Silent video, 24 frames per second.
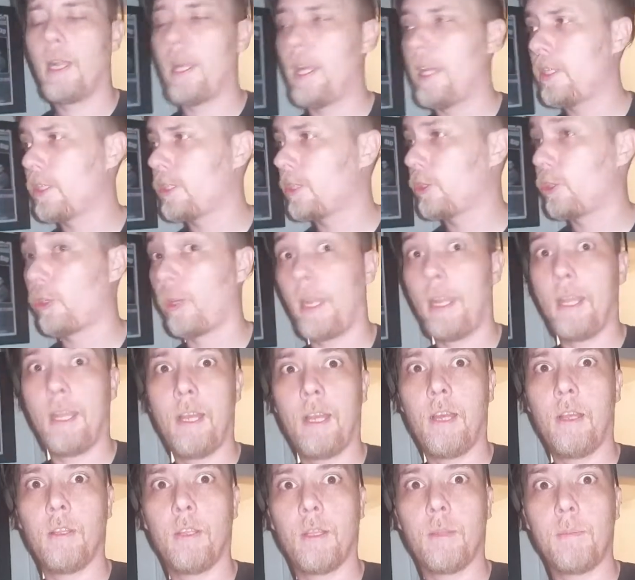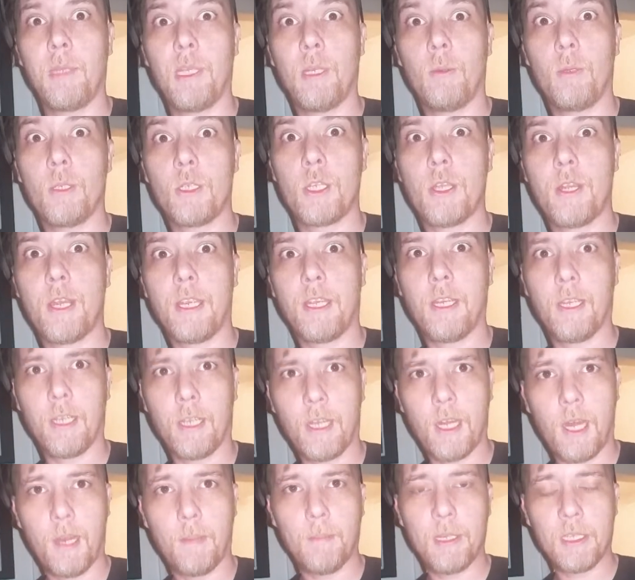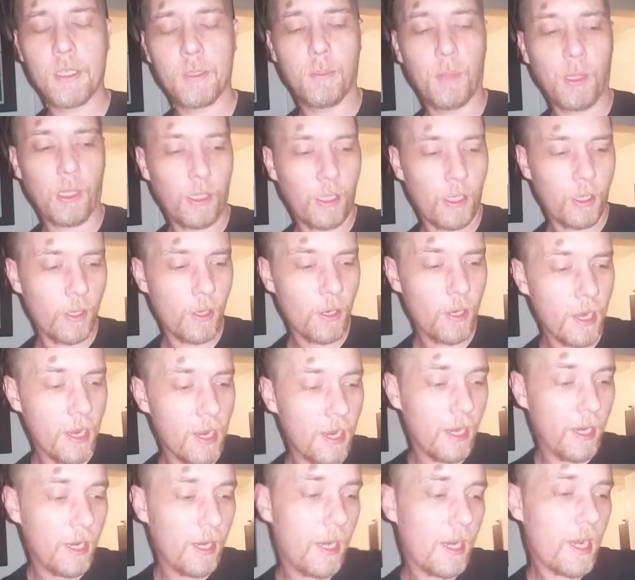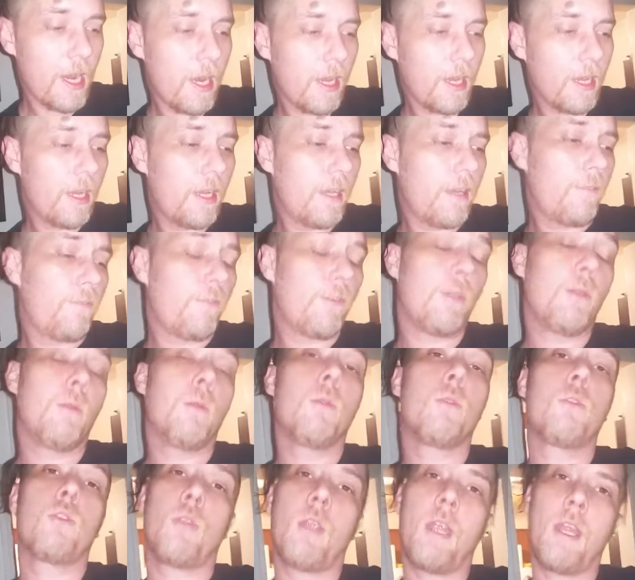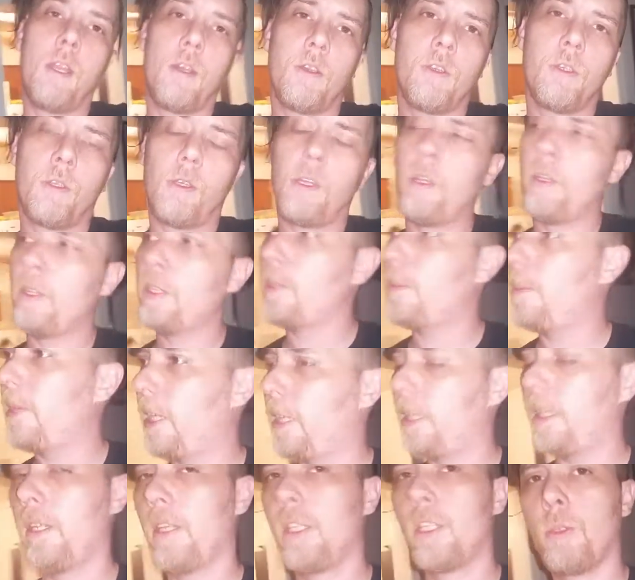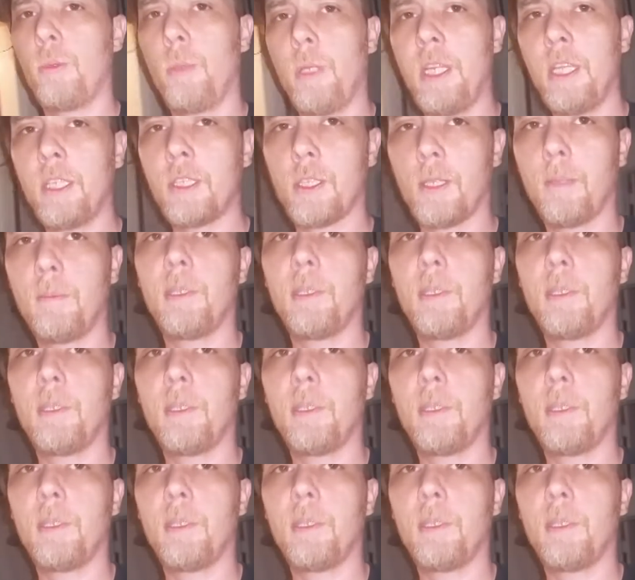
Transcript: rice. Try it out. Let me know what you think in the comments below. And if you try it on your own, you make any tweaks,